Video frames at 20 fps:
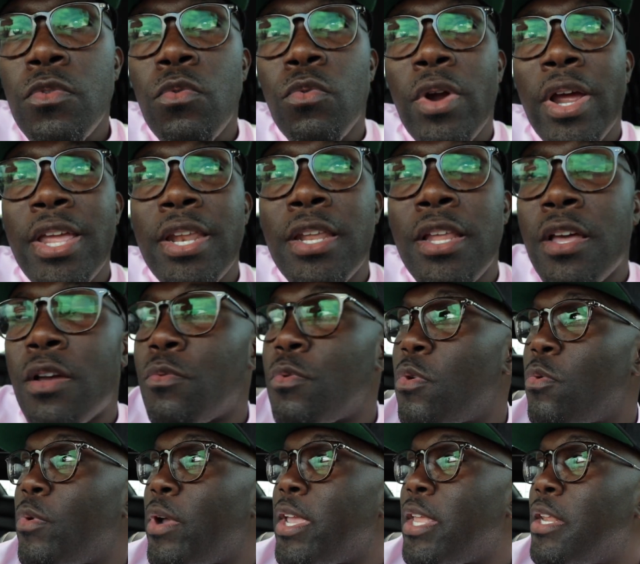Right now,
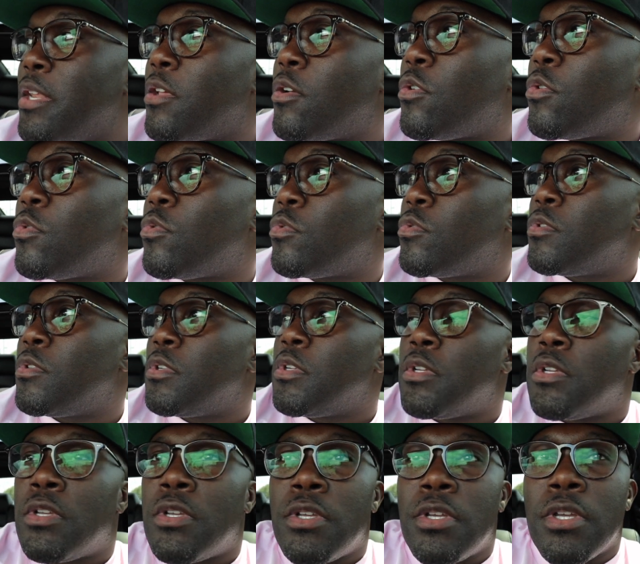we waiting on.
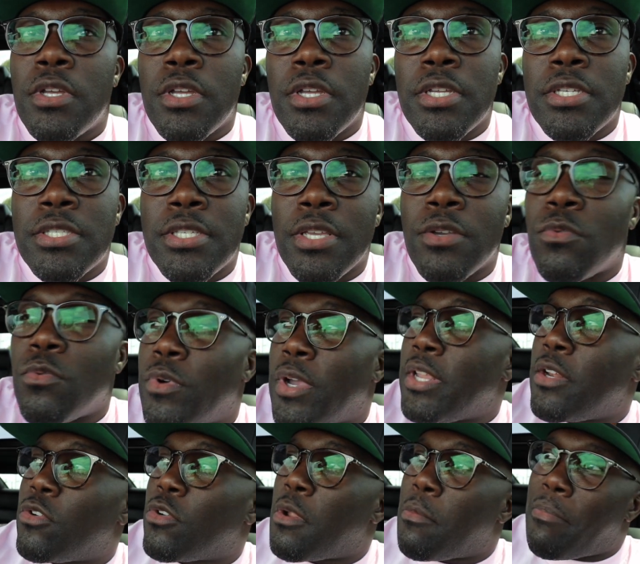He said we
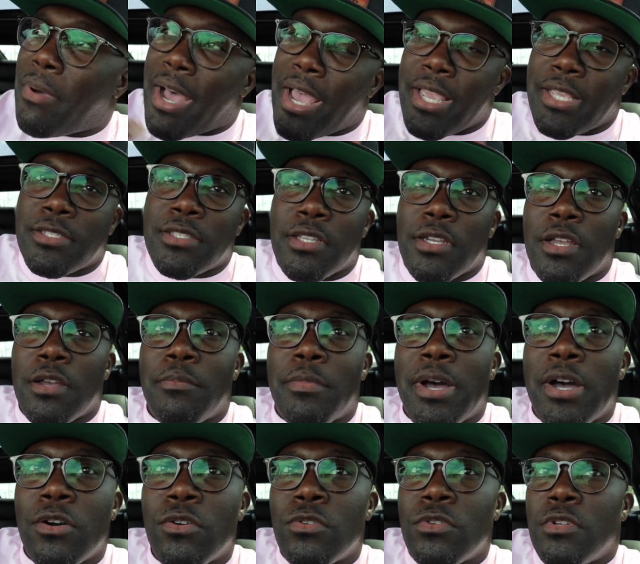waiting on the buyers to come
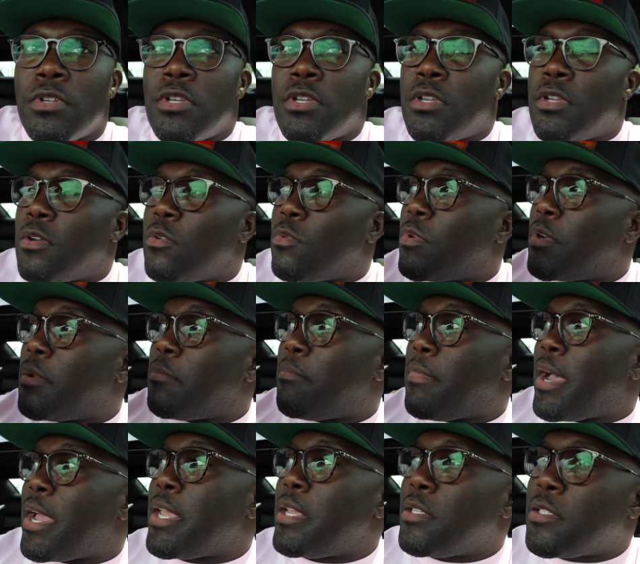out. When the
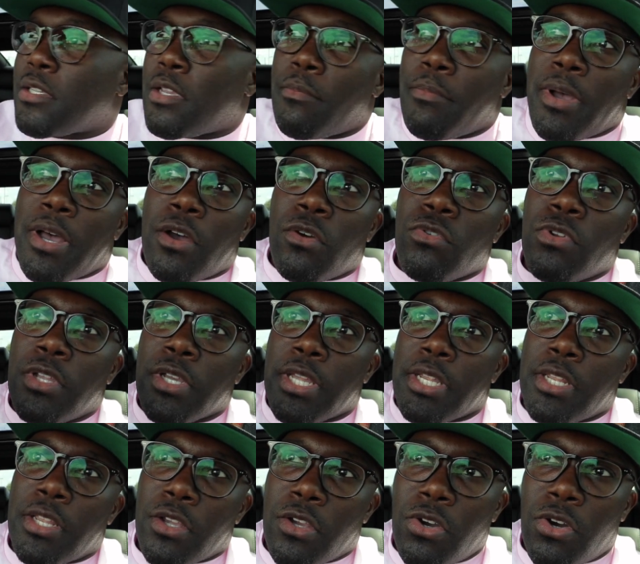buyers come out, look
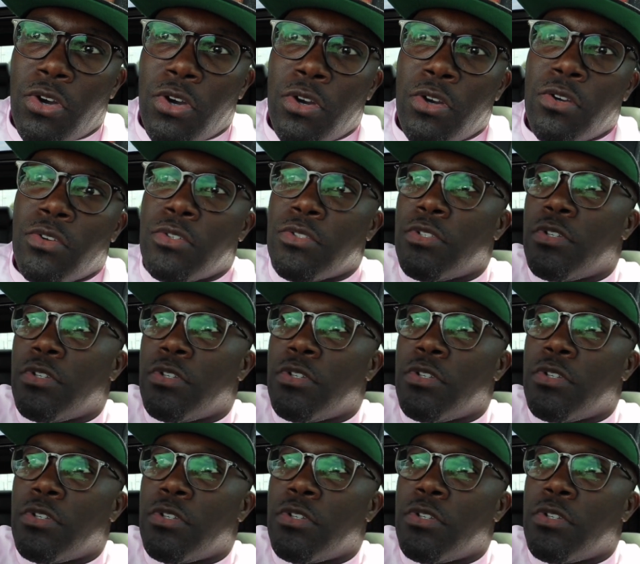at the car.